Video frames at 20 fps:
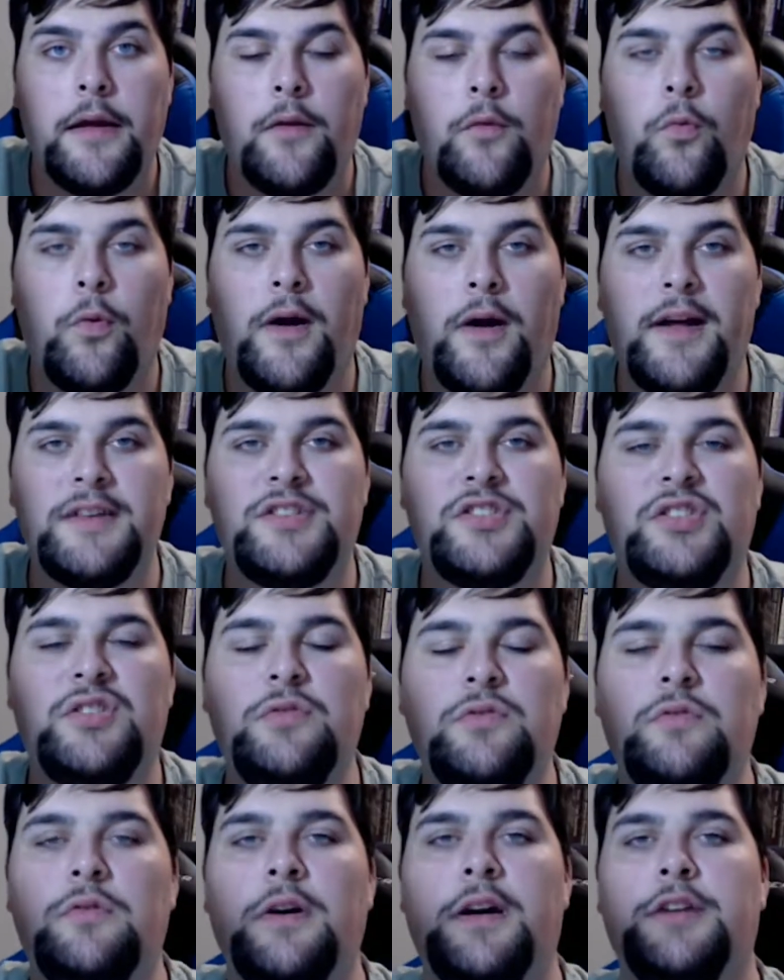was
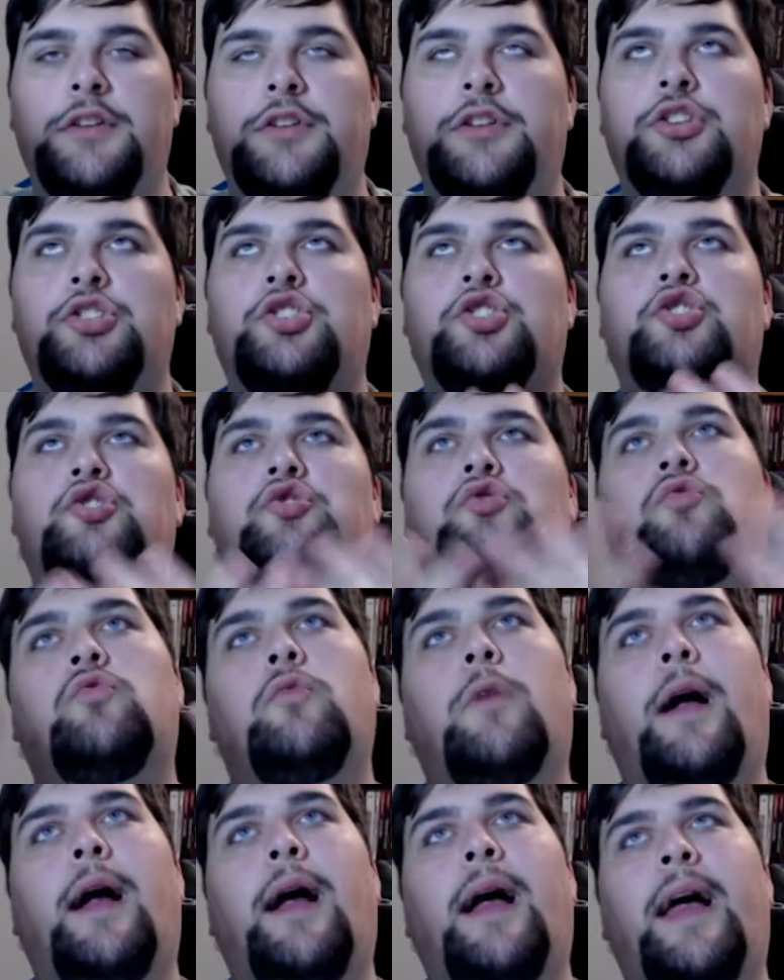to
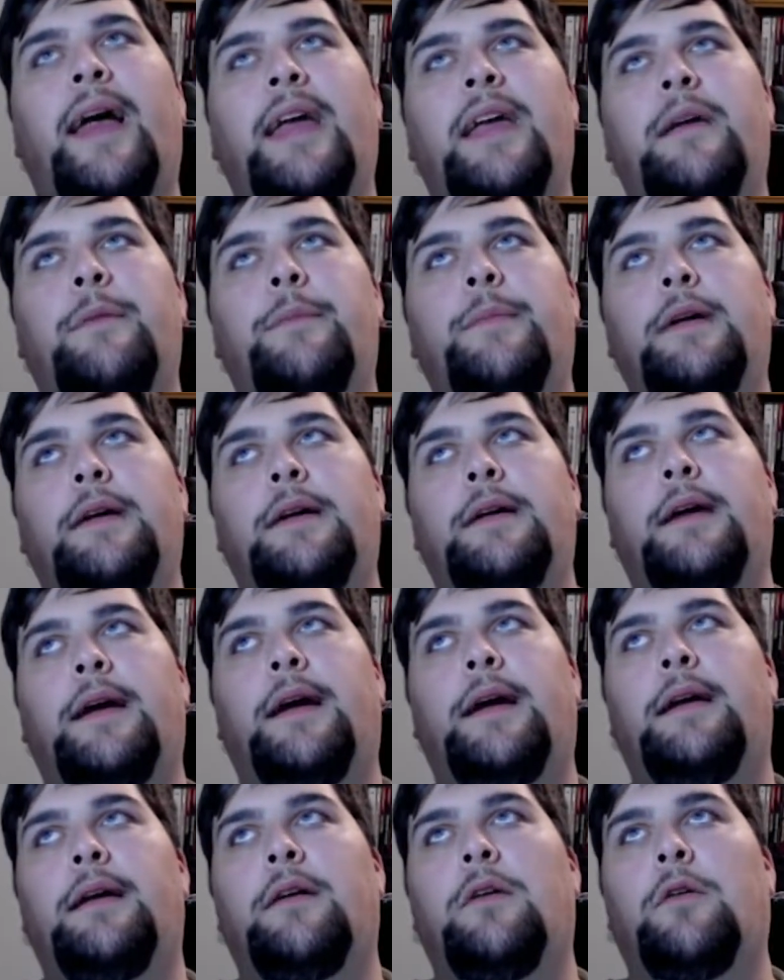describe
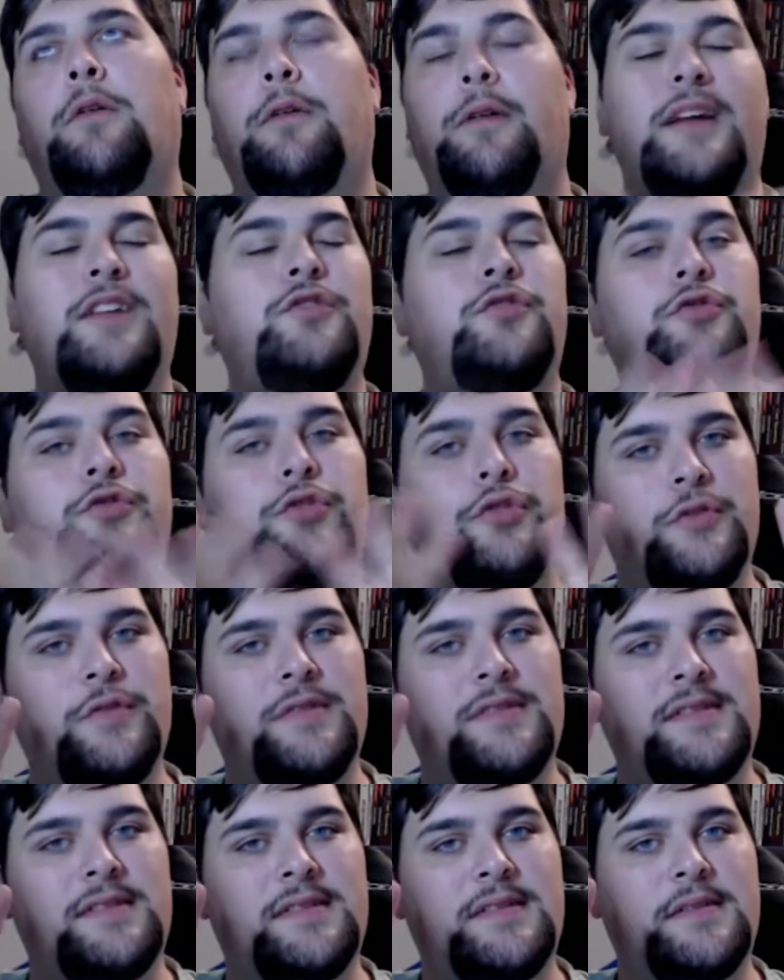or
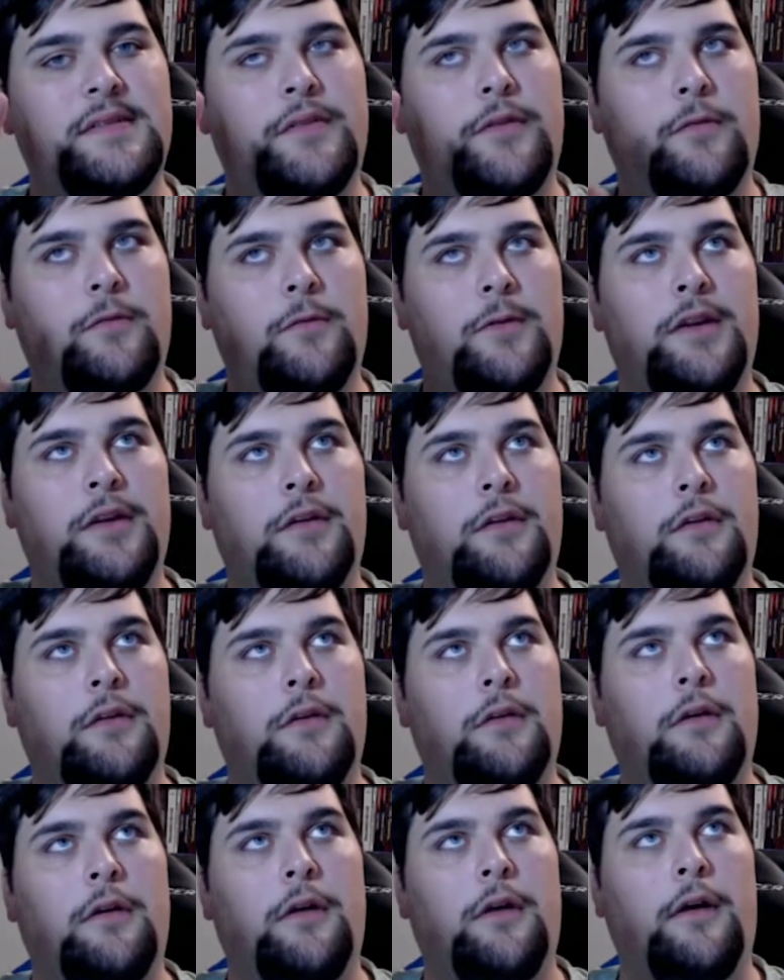introduce the
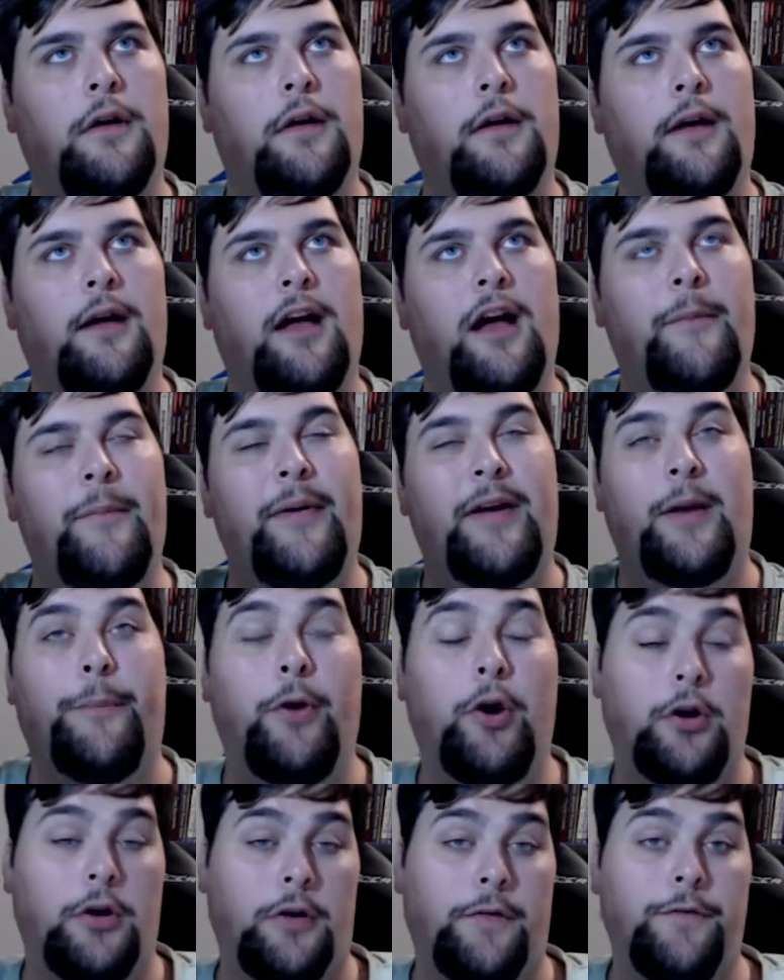reader about a
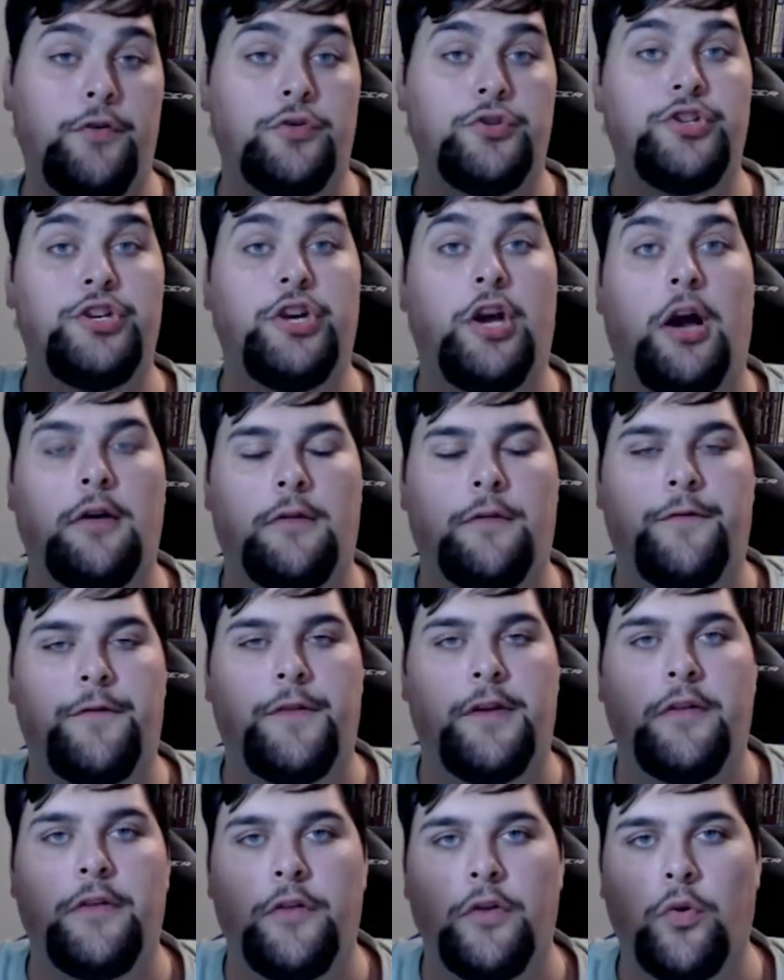part of your
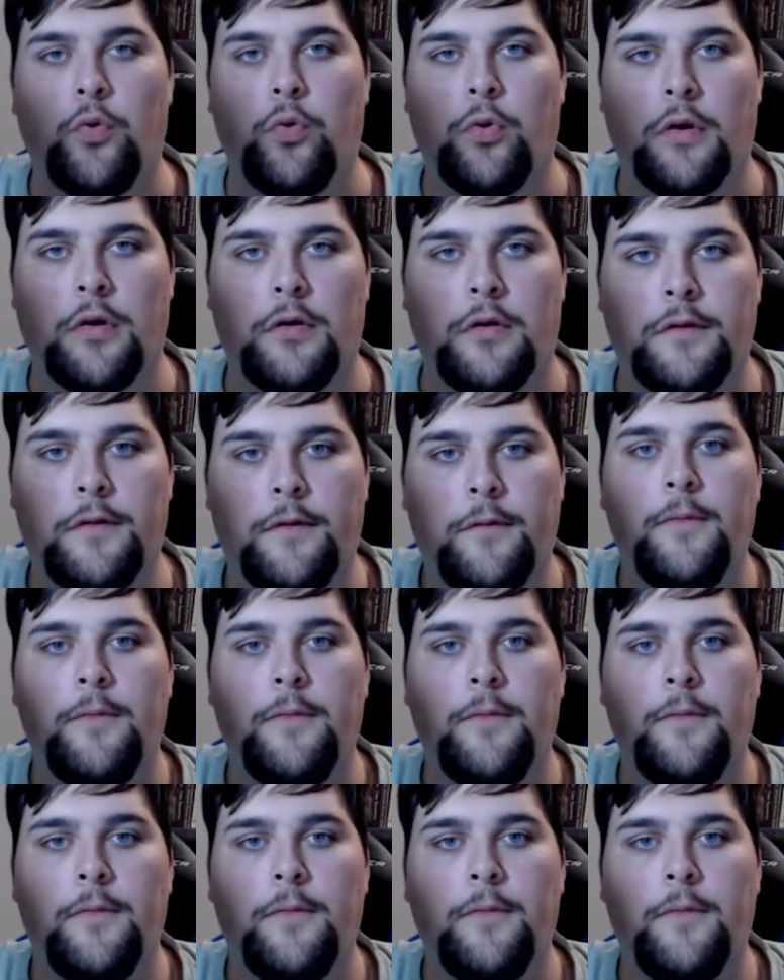geography in your world.